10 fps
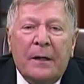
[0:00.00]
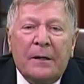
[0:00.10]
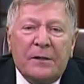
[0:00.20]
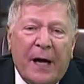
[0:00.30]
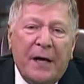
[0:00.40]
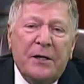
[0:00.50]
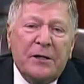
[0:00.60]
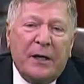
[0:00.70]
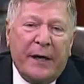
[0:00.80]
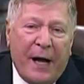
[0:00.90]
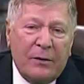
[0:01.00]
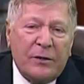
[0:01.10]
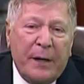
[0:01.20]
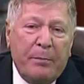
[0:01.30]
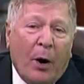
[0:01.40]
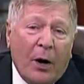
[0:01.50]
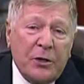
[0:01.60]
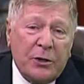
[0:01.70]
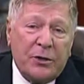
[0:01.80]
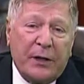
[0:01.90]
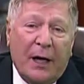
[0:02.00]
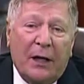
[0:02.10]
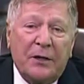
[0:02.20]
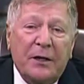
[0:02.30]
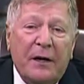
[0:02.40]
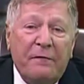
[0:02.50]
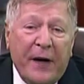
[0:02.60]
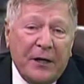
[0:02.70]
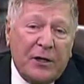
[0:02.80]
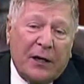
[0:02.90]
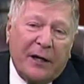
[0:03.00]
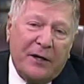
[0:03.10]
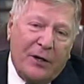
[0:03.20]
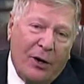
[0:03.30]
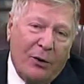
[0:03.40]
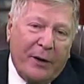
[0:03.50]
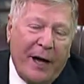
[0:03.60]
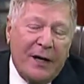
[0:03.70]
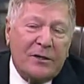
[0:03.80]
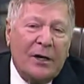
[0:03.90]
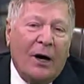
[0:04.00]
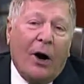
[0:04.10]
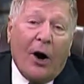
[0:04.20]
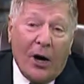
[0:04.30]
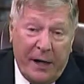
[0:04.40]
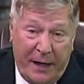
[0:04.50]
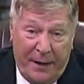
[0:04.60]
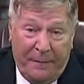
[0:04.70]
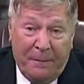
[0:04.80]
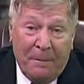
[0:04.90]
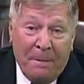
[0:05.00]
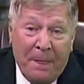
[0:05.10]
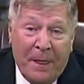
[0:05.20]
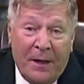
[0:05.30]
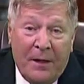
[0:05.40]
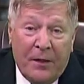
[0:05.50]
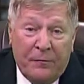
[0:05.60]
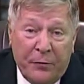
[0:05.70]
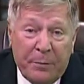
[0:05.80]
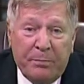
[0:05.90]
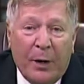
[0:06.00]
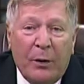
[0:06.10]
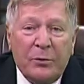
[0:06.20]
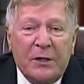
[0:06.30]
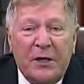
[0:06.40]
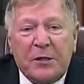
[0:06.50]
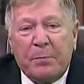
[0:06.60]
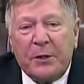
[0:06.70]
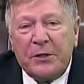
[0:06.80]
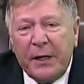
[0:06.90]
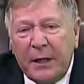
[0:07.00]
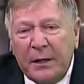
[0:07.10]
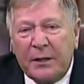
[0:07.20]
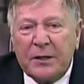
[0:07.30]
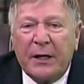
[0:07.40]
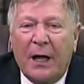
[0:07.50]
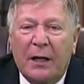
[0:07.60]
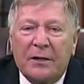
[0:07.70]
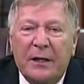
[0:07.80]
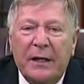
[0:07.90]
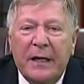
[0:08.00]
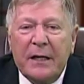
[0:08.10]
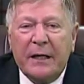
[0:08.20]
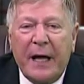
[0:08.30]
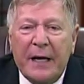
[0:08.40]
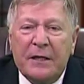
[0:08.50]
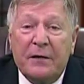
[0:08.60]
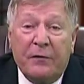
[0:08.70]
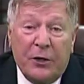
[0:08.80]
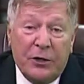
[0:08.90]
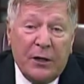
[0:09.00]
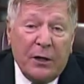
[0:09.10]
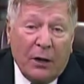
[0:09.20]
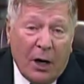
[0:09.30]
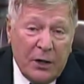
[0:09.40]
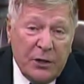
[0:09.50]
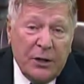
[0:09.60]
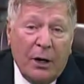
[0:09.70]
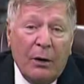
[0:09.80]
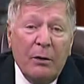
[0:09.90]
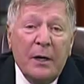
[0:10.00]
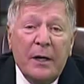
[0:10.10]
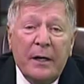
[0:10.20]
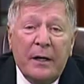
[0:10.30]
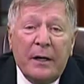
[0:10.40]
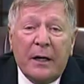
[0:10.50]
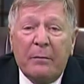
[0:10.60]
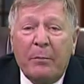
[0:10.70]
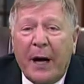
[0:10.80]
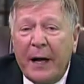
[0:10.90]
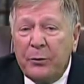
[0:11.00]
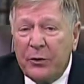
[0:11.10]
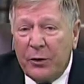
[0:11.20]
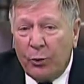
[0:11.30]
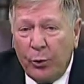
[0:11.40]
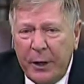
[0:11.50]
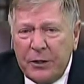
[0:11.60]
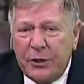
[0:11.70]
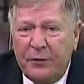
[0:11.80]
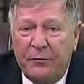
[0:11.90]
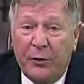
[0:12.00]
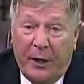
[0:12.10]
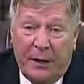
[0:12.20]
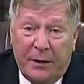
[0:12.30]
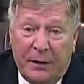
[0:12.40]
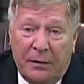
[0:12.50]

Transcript: scientists announced a partial skeleton affectionately known as Ardi. The foot bones in this particular skeleton indicate a divergent large toe combined with a rigid foot.